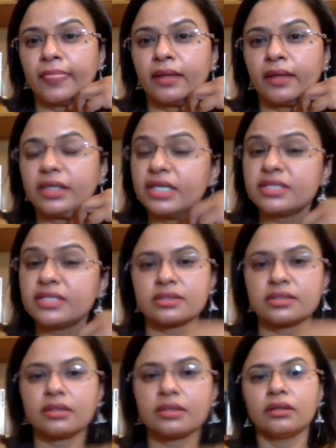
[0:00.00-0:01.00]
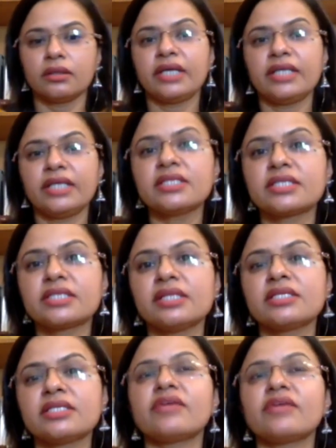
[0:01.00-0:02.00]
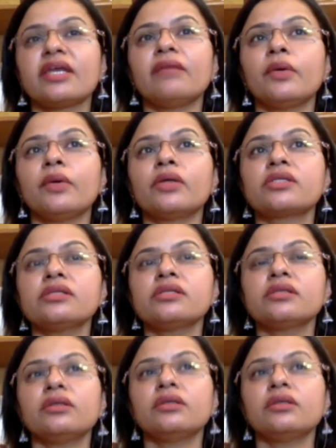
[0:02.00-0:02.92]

Yes, writing skills is very important.